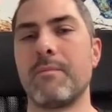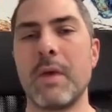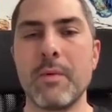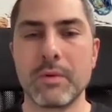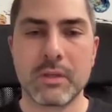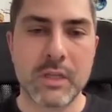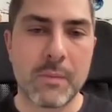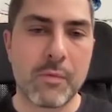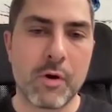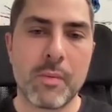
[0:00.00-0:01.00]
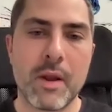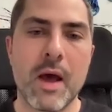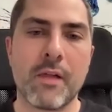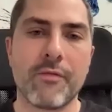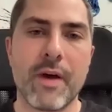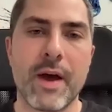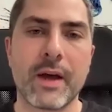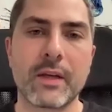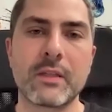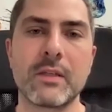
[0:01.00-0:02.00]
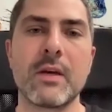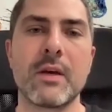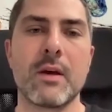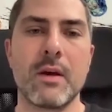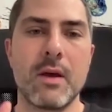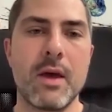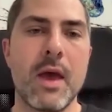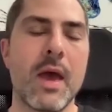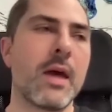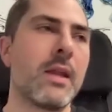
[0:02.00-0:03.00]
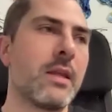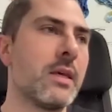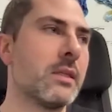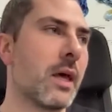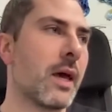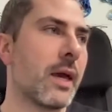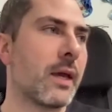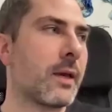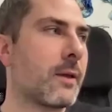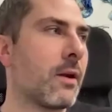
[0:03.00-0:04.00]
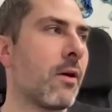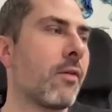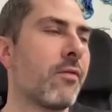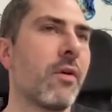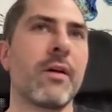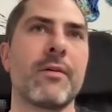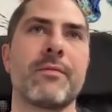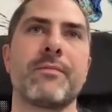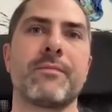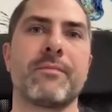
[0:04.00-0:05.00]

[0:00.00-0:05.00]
Maybe it was a suburb in Halifax, and he's like, I've got a.